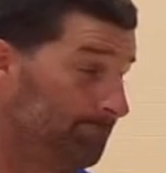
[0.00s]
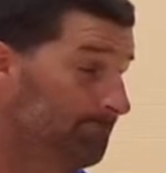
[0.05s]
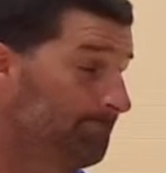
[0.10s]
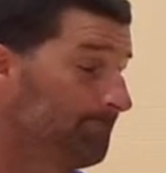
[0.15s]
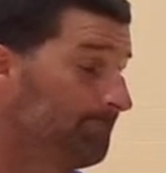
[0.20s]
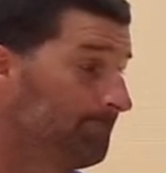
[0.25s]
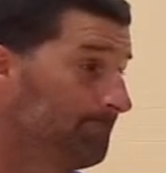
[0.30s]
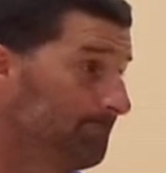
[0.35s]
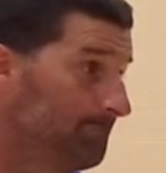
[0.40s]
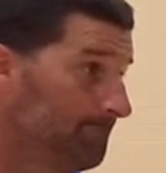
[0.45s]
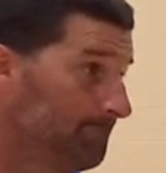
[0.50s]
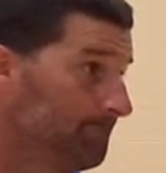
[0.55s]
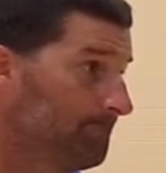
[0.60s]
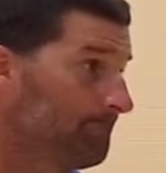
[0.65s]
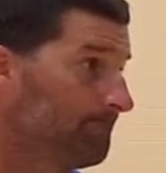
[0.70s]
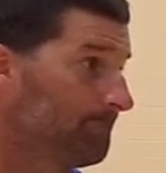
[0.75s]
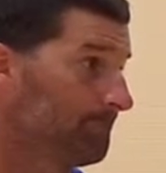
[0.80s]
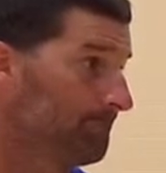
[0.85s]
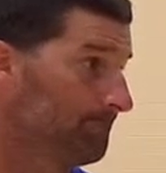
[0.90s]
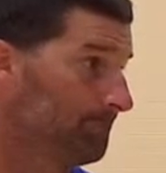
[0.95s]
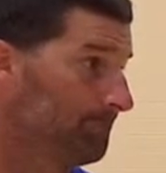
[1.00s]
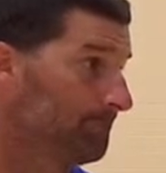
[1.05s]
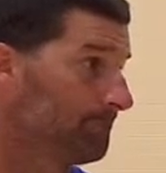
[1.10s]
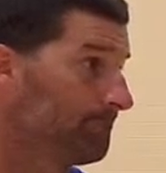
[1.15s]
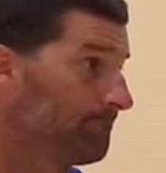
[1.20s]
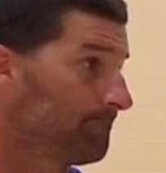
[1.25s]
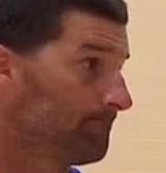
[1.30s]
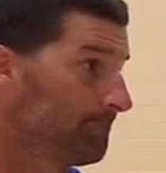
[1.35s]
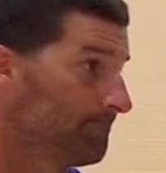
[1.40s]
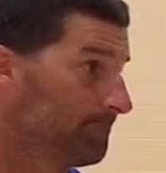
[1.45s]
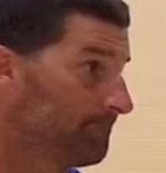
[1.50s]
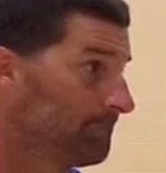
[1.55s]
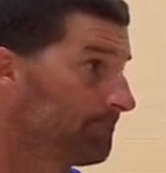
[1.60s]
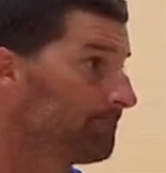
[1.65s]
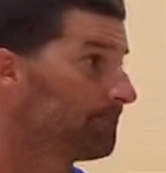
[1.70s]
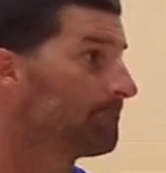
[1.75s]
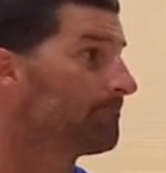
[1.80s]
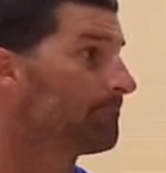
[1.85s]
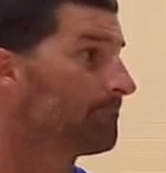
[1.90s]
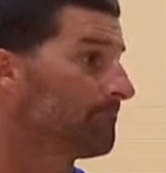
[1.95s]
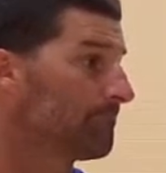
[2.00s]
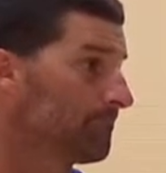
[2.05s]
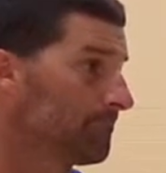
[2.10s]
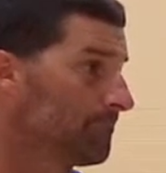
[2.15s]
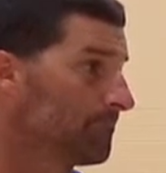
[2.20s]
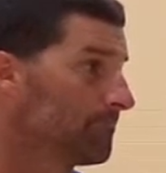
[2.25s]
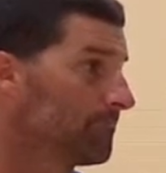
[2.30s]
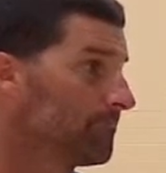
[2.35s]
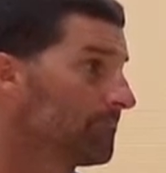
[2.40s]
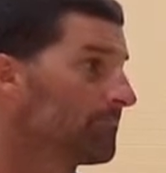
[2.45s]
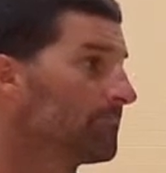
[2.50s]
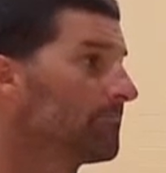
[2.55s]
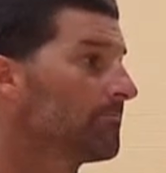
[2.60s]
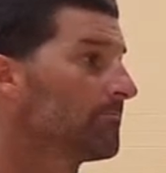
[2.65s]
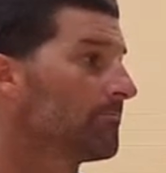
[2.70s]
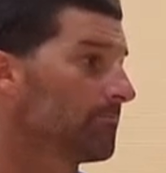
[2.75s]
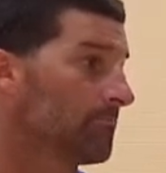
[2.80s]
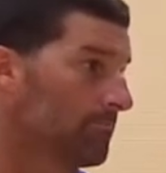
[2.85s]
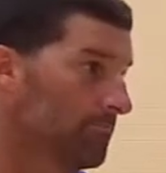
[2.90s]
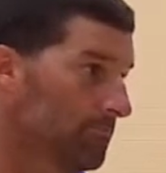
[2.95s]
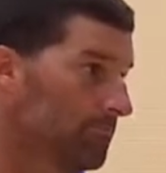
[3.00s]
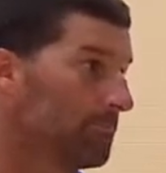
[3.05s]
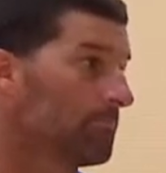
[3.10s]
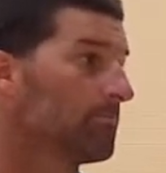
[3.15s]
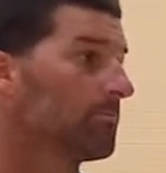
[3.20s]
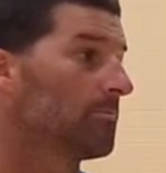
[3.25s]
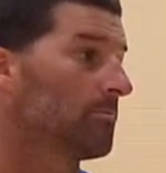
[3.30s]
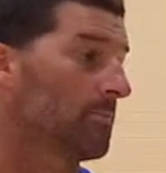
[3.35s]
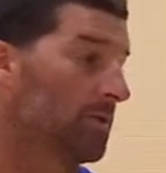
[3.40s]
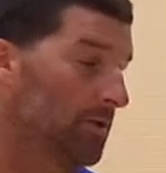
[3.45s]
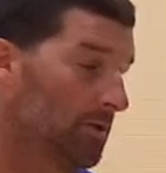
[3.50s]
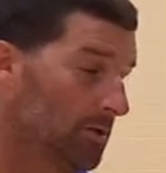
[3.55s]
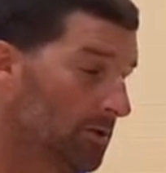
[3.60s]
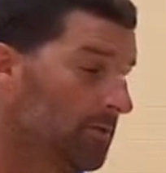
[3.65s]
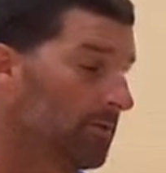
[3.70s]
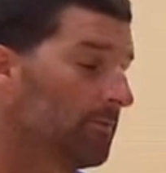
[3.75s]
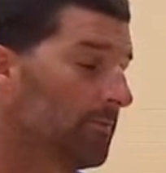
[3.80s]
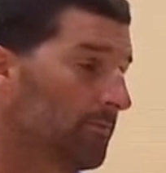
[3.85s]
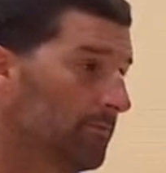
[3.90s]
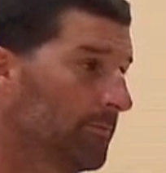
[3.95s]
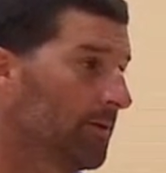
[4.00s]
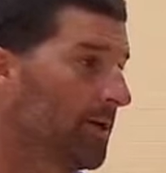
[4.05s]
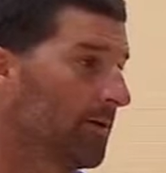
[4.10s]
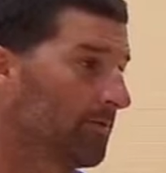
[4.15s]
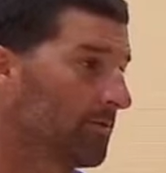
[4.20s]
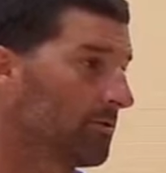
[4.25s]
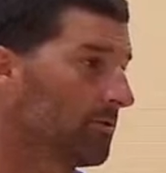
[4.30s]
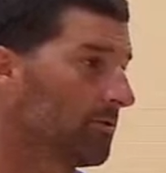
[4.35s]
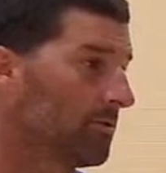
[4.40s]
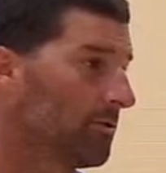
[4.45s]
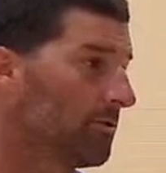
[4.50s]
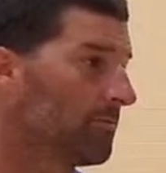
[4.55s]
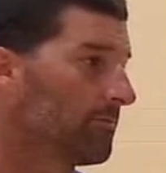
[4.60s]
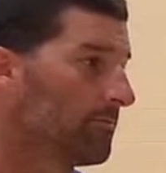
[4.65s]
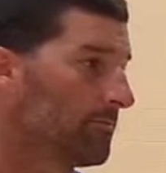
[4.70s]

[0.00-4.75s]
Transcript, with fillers: Mm-hmm. Just an amazing coach. So it's a little bit different following those footsteps. Absolutely.